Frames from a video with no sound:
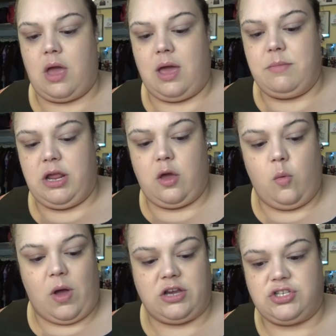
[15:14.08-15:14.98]
I'm going to
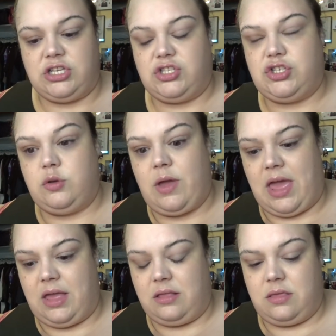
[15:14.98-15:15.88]
go wash these two
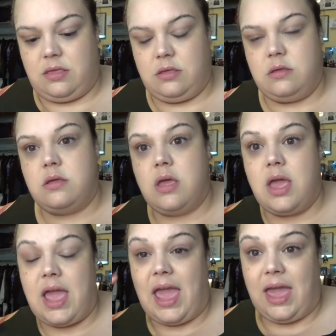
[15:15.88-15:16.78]
heads
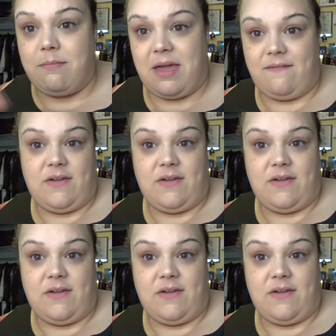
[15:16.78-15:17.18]
and my